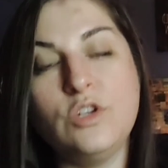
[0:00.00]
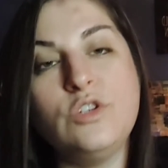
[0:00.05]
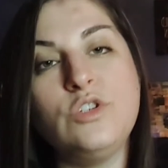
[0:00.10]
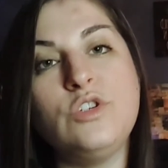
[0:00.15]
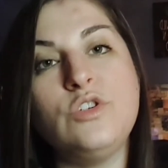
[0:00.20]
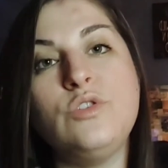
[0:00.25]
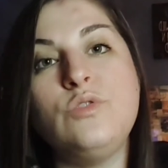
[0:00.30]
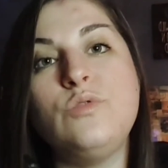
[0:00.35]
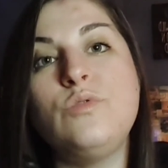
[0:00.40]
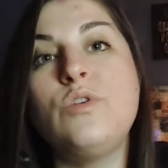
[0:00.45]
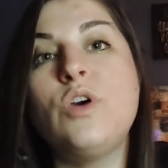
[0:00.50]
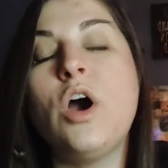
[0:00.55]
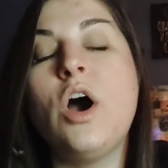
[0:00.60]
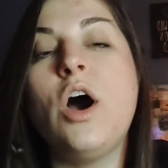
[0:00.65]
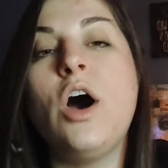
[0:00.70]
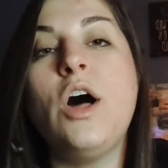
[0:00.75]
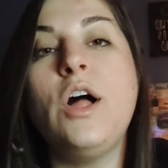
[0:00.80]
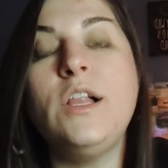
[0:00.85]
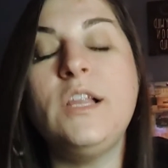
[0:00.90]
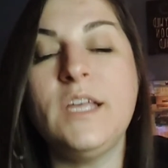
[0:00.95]
to
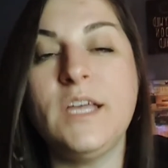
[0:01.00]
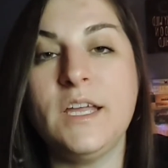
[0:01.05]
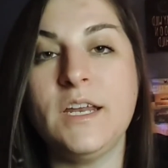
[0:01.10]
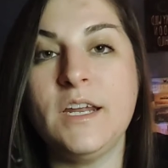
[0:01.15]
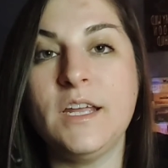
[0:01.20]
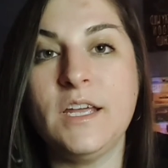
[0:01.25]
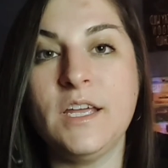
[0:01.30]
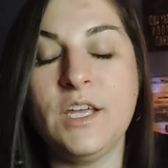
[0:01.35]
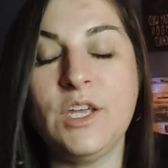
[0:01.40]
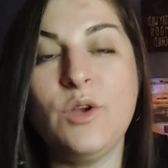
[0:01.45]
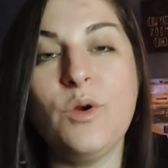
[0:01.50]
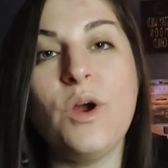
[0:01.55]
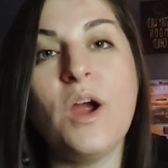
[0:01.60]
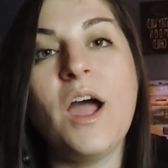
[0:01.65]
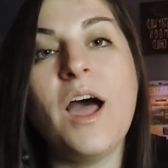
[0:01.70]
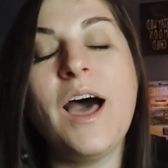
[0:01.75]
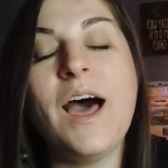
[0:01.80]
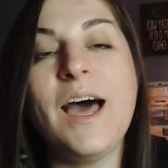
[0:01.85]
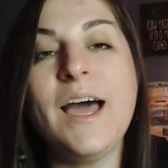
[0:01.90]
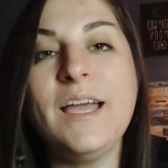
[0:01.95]
call in your
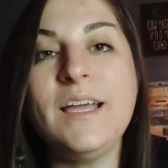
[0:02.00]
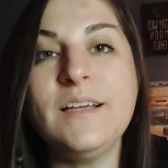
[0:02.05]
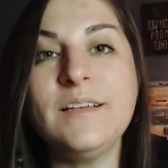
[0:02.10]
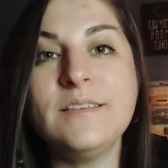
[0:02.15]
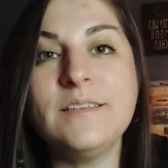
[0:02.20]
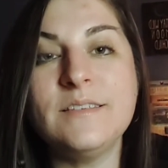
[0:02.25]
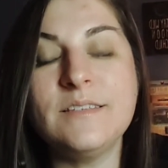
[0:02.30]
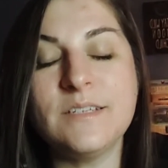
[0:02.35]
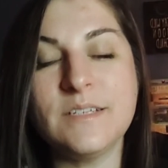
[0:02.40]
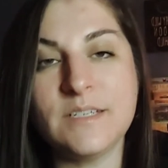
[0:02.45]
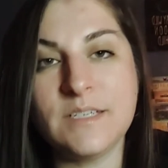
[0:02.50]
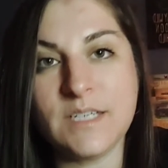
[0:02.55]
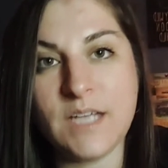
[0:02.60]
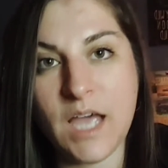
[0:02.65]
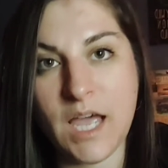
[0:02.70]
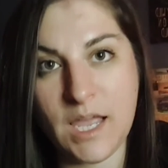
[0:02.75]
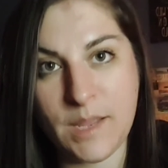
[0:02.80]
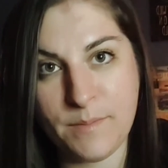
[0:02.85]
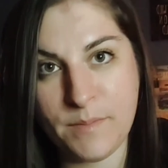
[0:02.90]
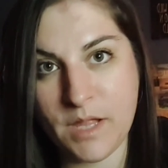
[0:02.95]
highest
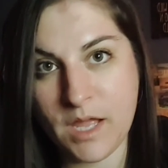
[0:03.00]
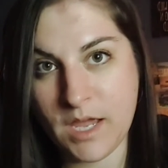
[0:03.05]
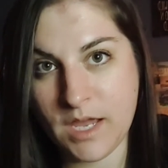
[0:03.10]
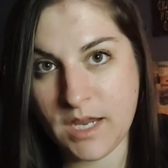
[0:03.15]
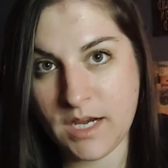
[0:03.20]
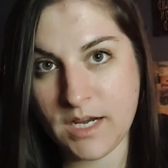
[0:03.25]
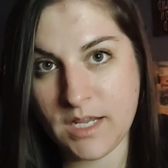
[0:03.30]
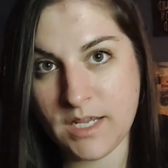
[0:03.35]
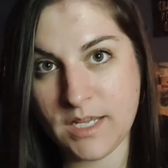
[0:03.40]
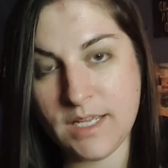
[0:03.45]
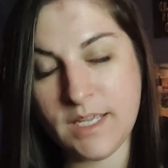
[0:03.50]
timeline.